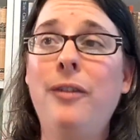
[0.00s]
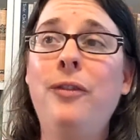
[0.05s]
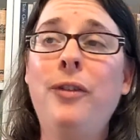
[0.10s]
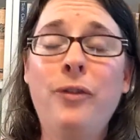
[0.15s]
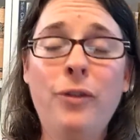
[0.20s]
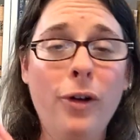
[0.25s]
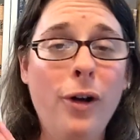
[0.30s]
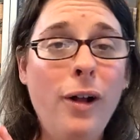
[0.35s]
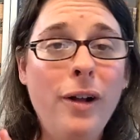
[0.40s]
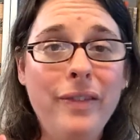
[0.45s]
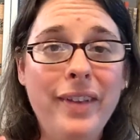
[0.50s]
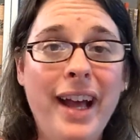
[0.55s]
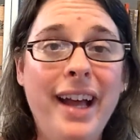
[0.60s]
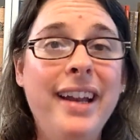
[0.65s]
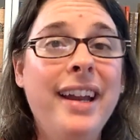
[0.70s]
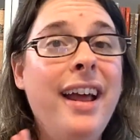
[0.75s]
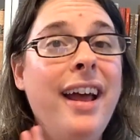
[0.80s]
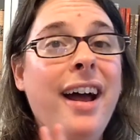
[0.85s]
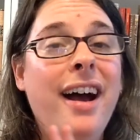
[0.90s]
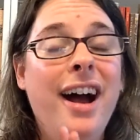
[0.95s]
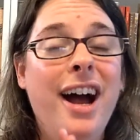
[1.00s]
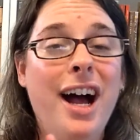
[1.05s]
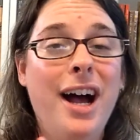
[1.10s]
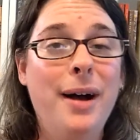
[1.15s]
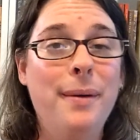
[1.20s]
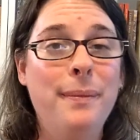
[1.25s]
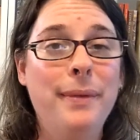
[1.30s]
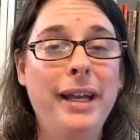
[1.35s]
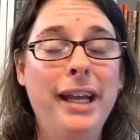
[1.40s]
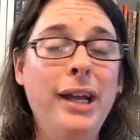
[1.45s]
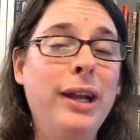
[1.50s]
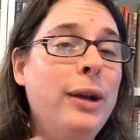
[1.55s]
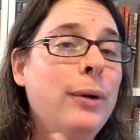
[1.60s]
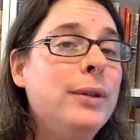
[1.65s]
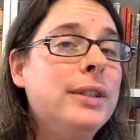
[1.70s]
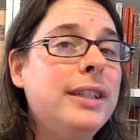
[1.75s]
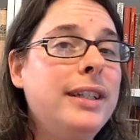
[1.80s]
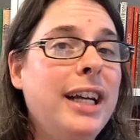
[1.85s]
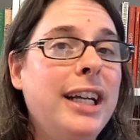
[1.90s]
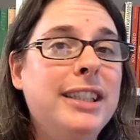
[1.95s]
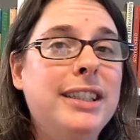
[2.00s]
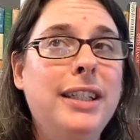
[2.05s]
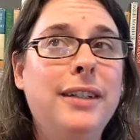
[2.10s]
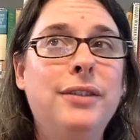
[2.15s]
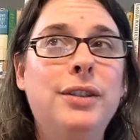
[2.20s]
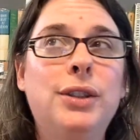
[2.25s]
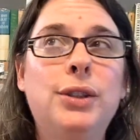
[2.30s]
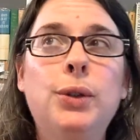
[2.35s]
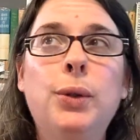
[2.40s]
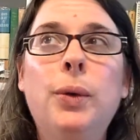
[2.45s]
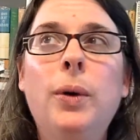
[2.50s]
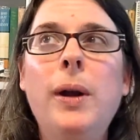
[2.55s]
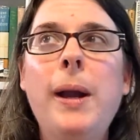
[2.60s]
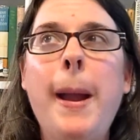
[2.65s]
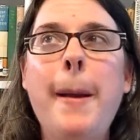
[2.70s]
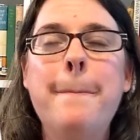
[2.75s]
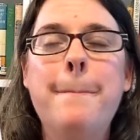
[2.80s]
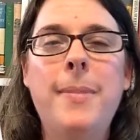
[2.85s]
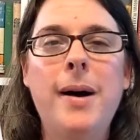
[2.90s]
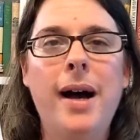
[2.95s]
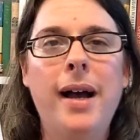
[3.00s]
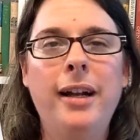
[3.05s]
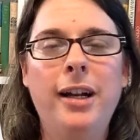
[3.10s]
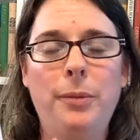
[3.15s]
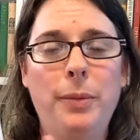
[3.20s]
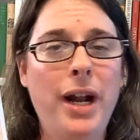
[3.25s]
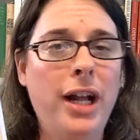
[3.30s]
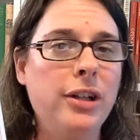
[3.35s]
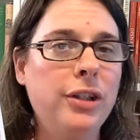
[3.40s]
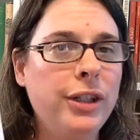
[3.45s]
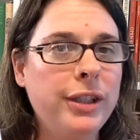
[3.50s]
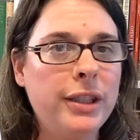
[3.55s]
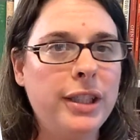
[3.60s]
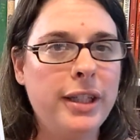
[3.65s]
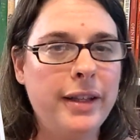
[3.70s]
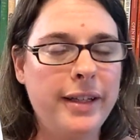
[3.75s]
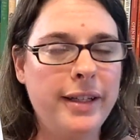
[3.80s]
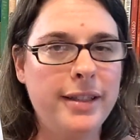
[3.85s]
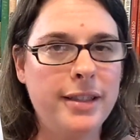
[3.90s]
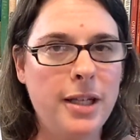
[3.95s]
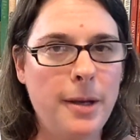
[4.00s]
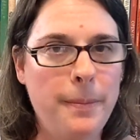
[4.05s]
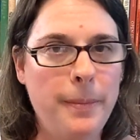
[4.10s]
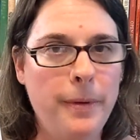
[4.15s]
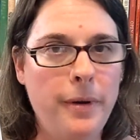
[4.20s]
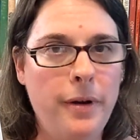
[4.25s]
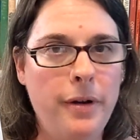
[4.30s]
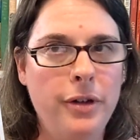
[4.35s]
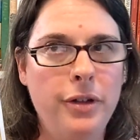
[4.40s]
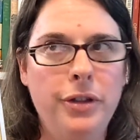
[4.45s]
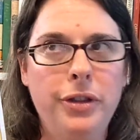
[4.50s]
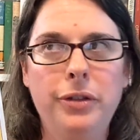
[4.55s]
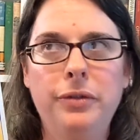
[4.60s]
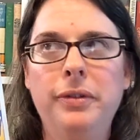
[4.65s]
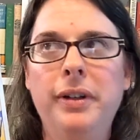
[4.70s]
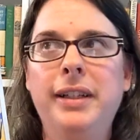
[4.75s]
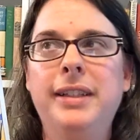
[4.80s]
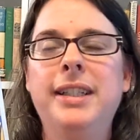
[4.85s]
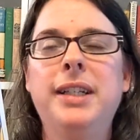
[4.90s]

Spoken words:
for all of that, it was a nice enough story, but when I looked this up on Goodreads,